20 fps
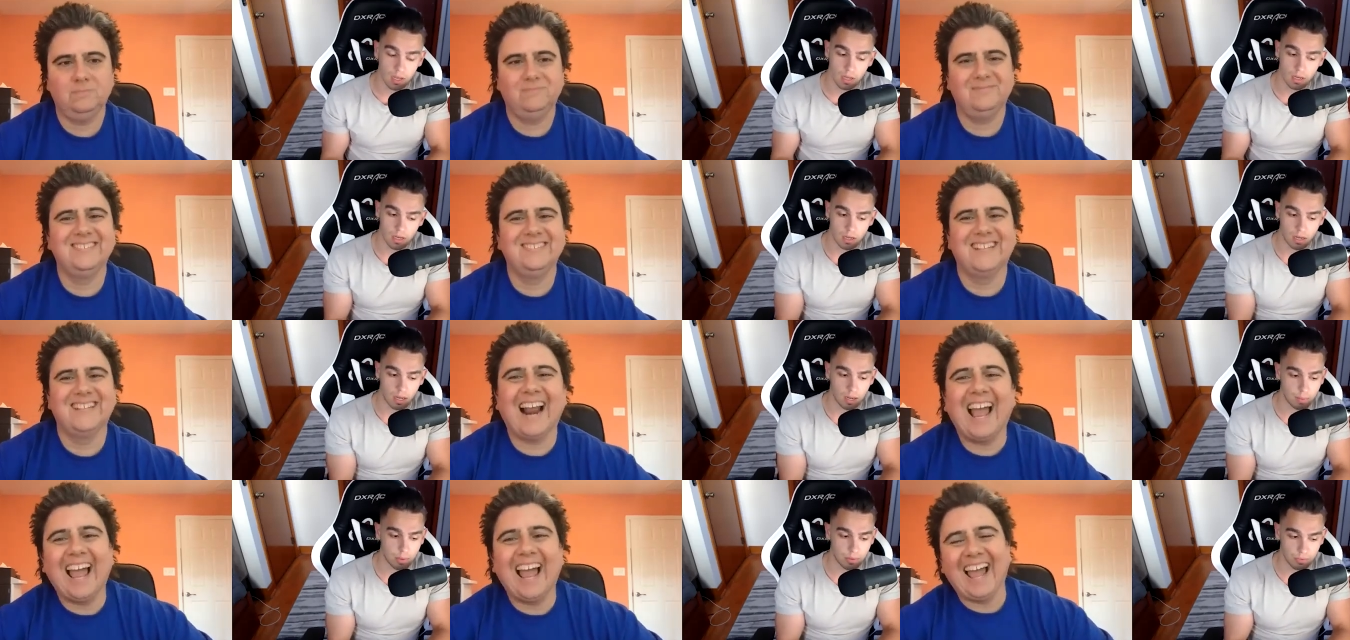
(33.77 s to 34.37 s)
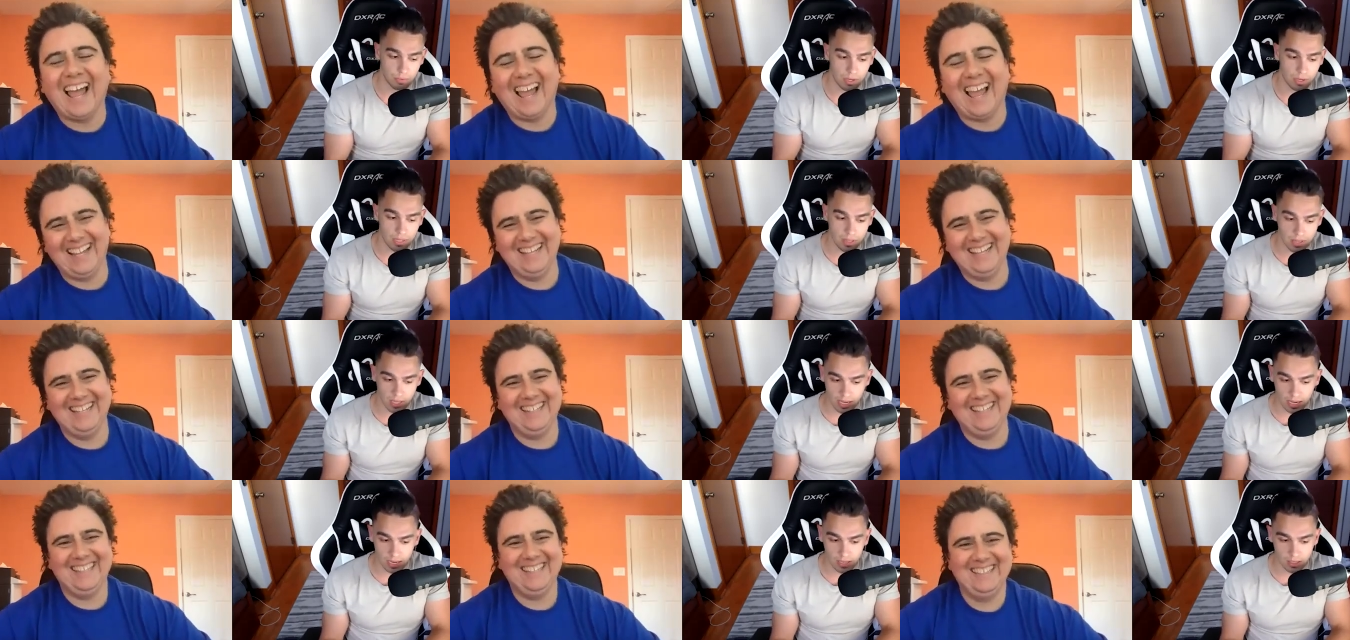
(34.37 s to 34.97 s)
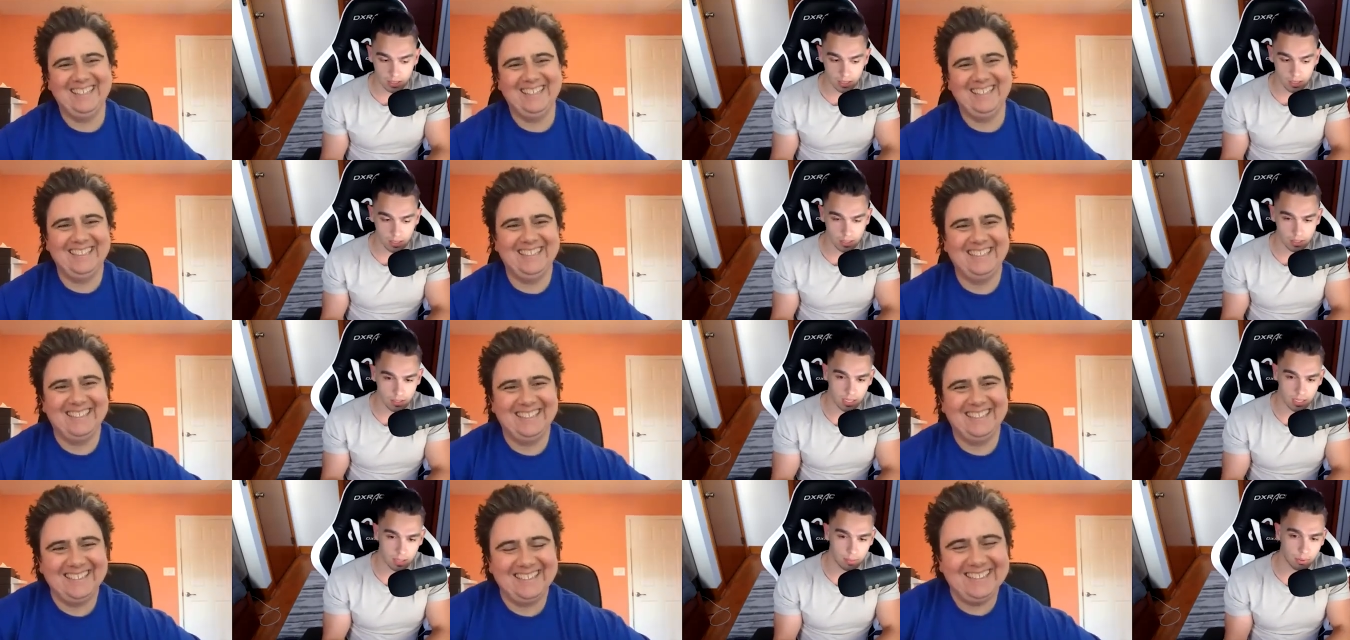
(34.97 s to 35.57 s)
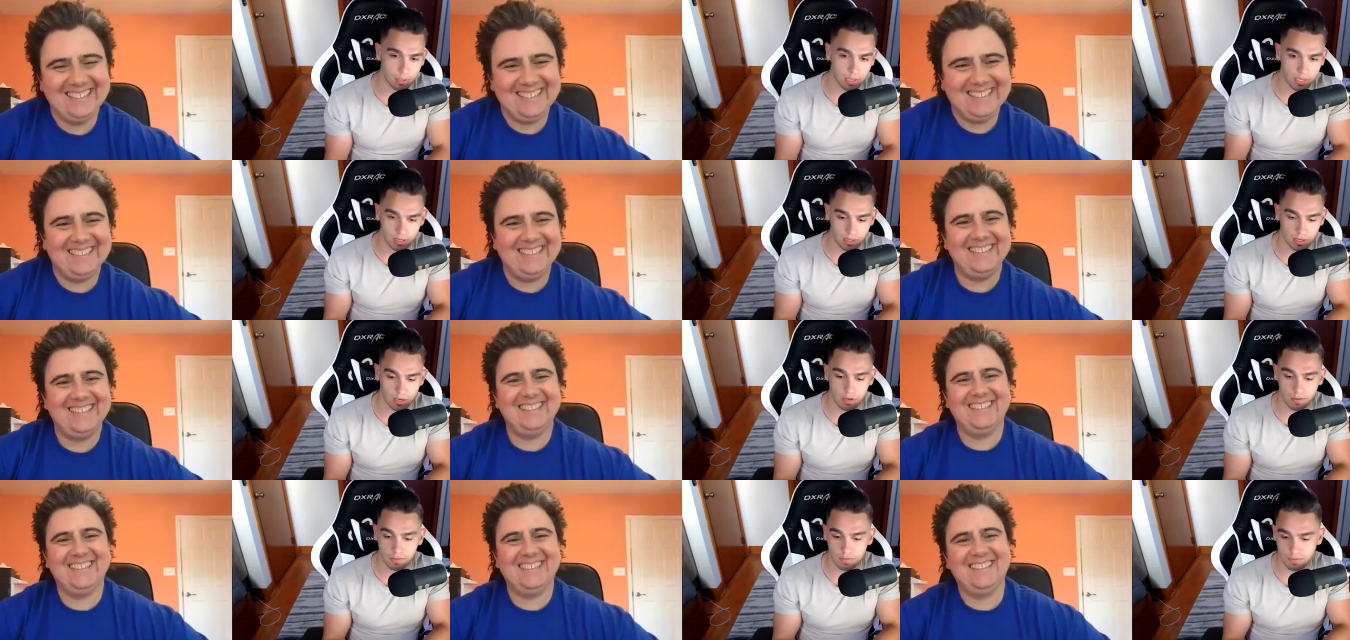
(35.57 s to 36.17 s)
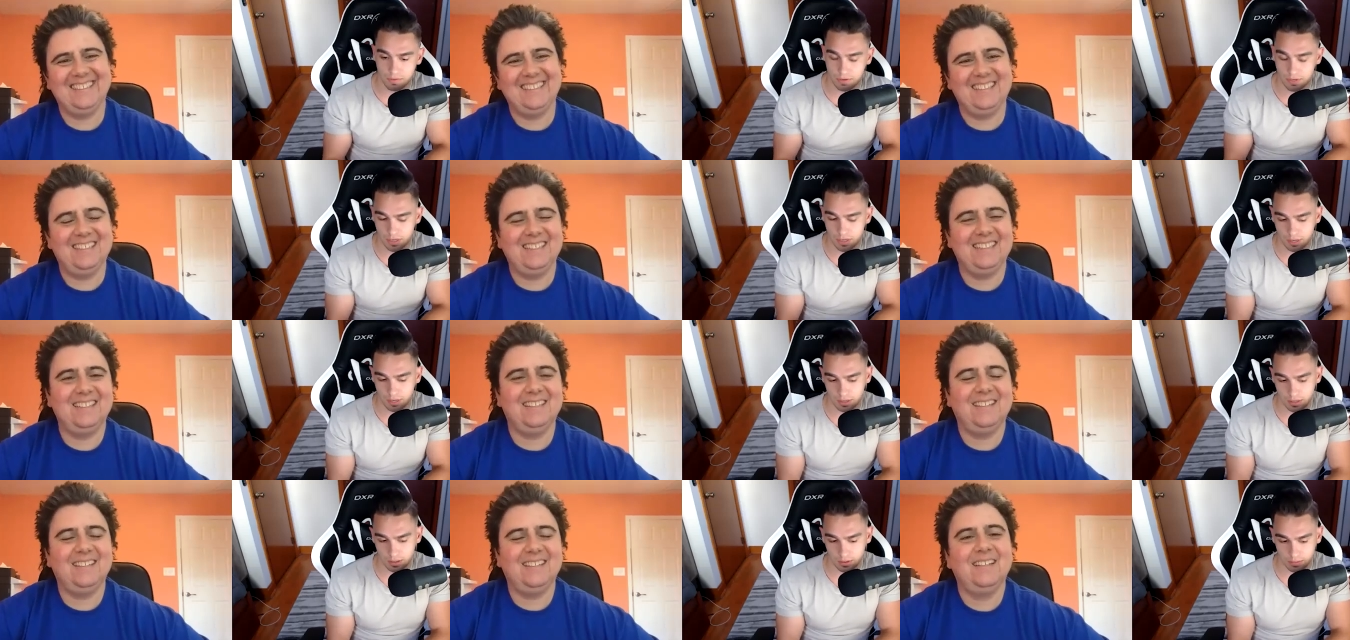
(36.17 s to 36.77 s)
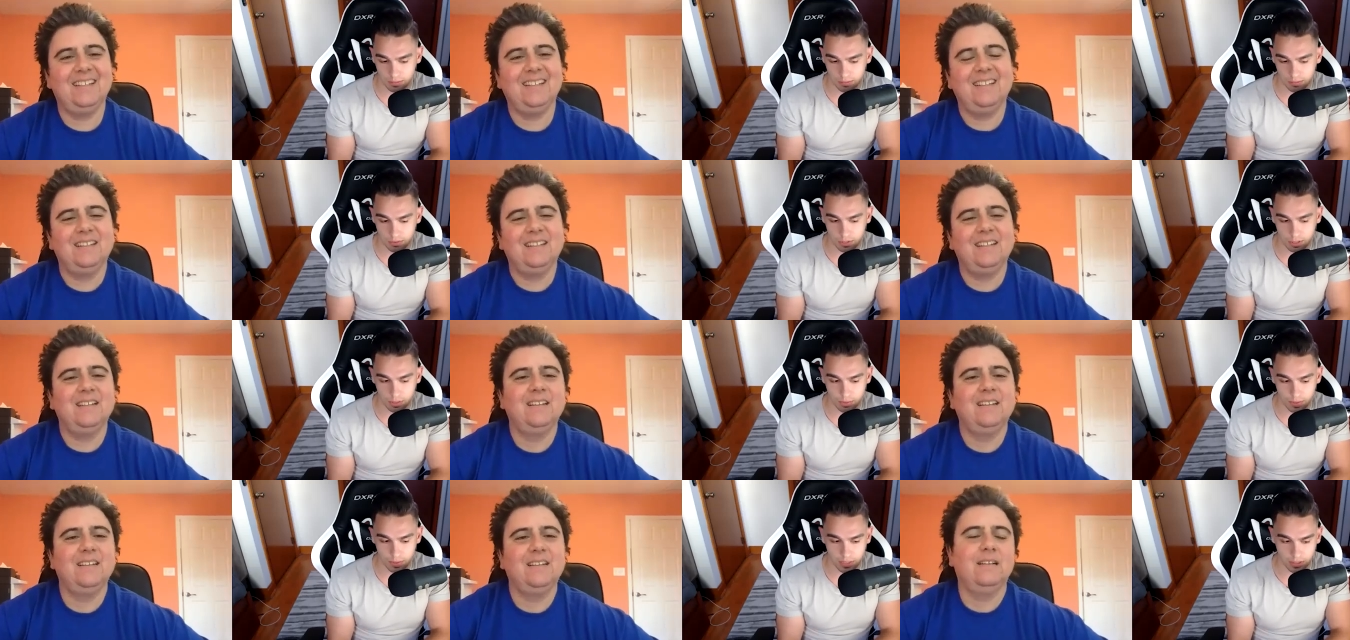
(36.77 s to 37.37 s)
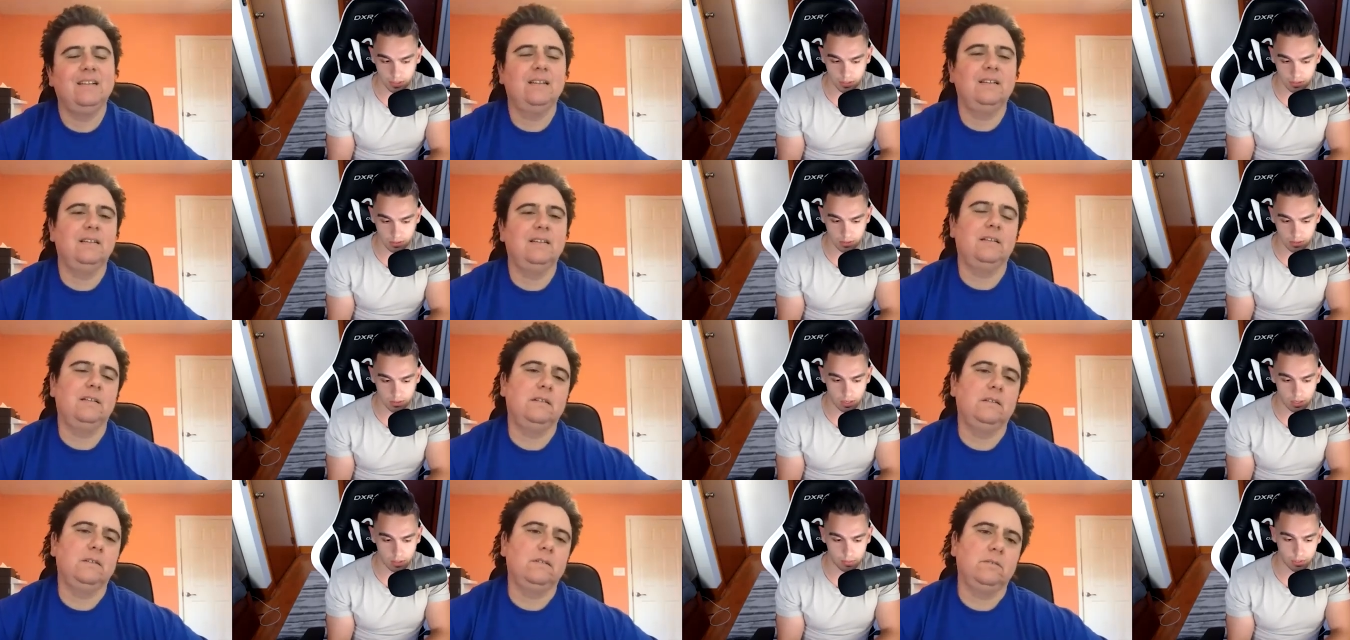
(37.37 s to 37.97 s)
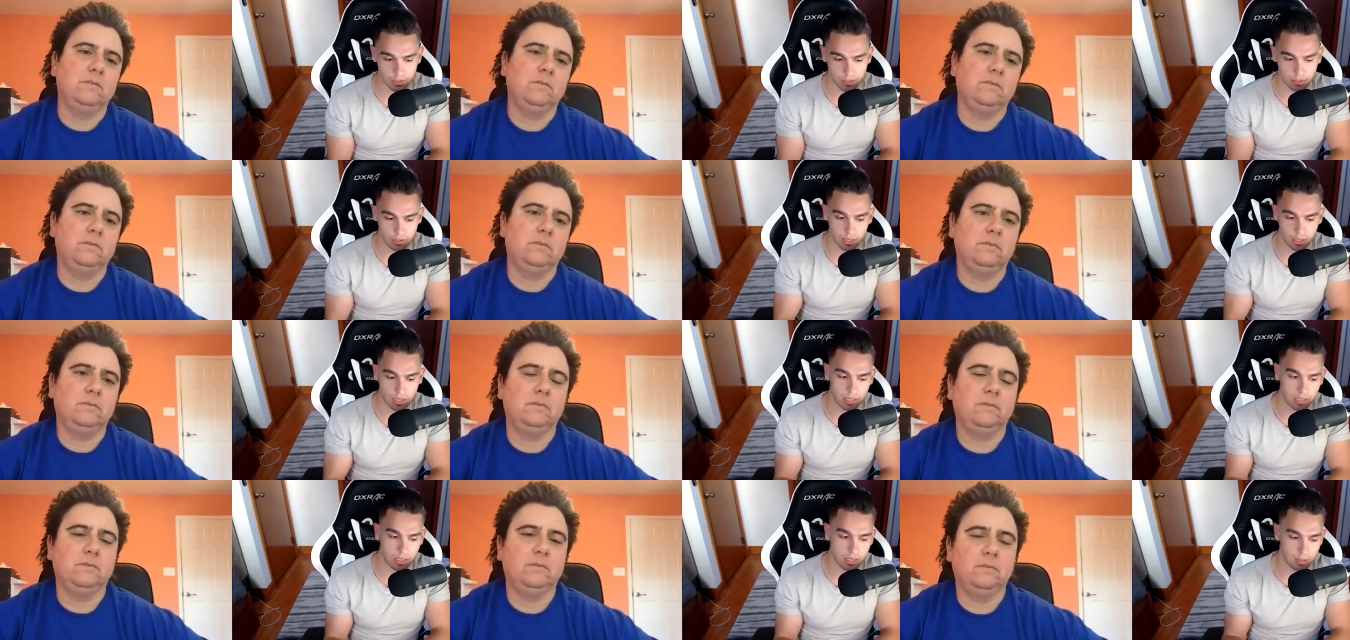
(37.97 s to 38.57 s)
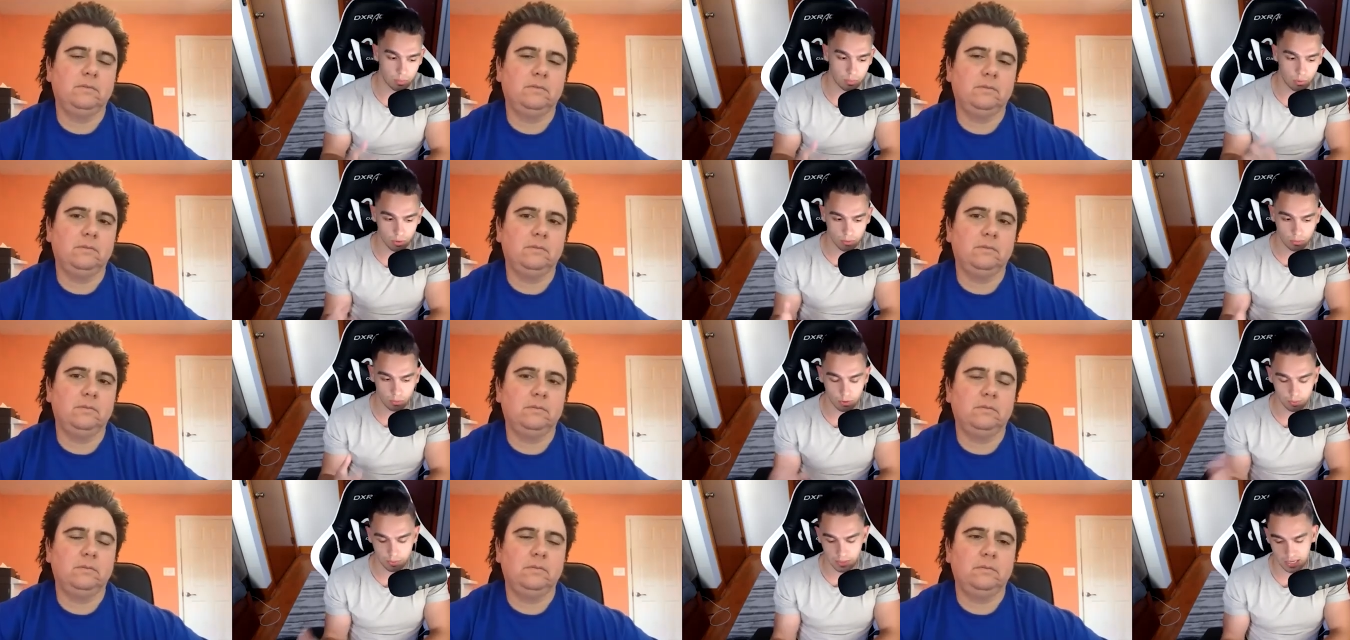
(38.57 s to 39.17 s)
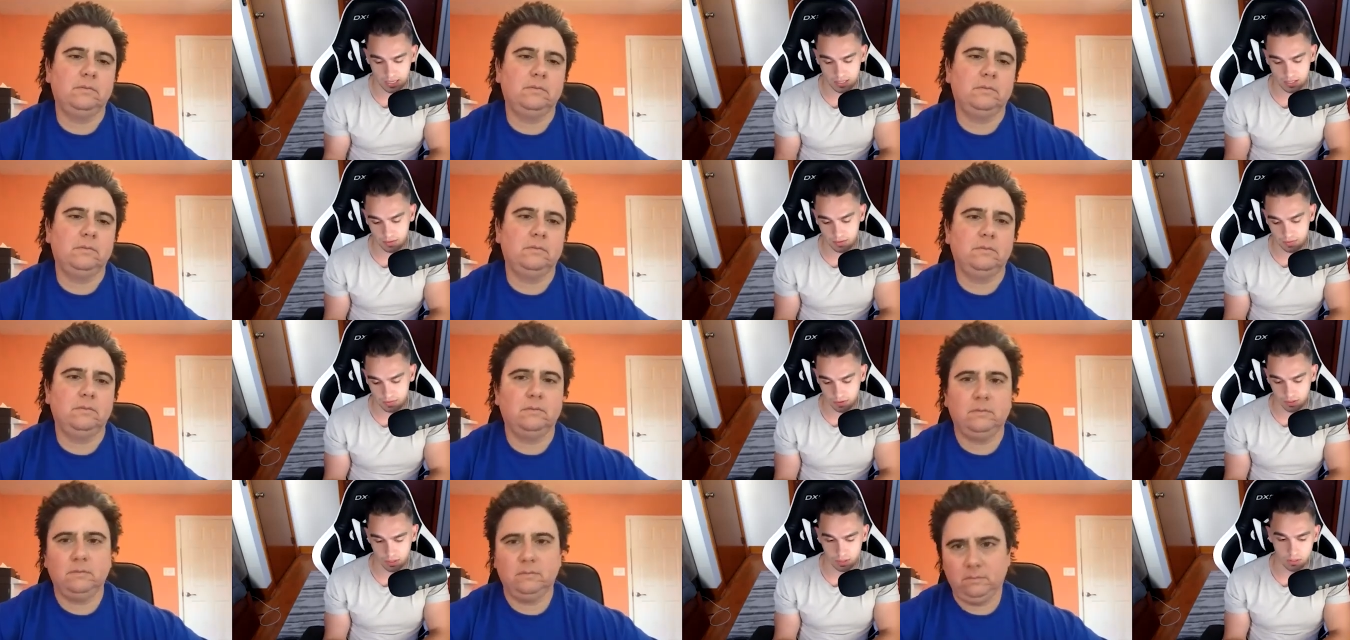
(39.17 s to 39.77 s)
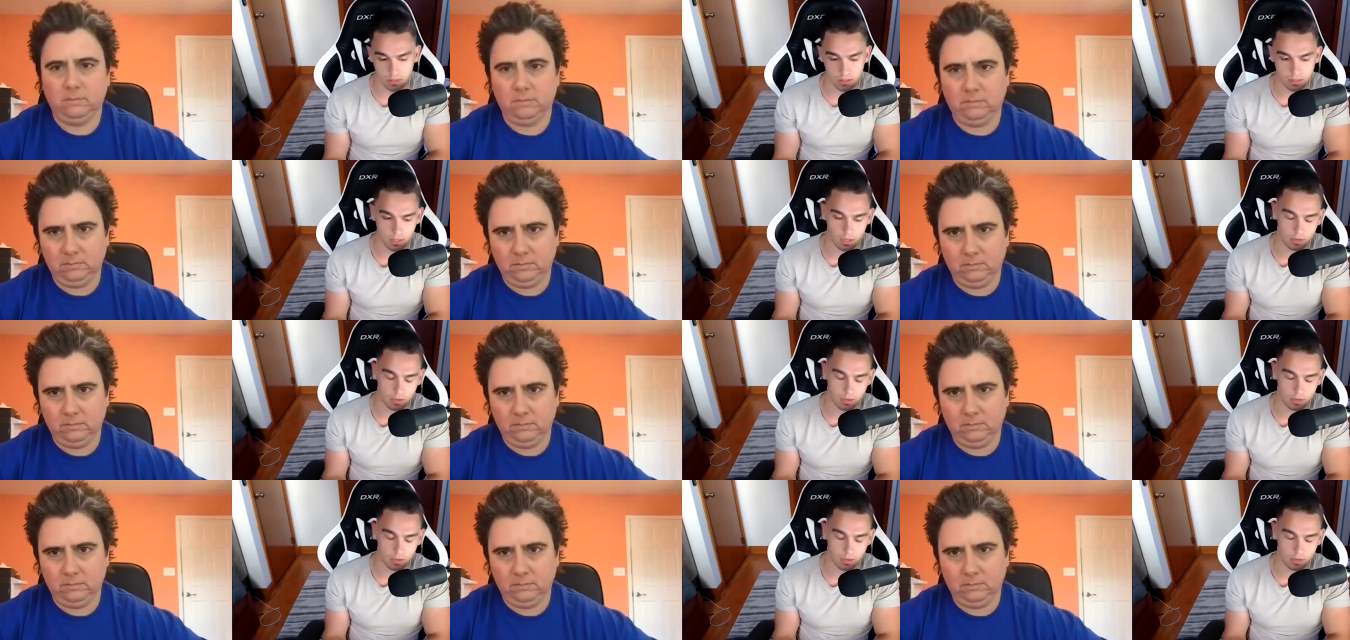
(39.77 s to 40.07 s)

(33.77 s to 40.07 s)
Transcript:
Speaker 1: Uh, I've been running that, kind of tapering it off um, just because I've been trying to get into more and more passive things.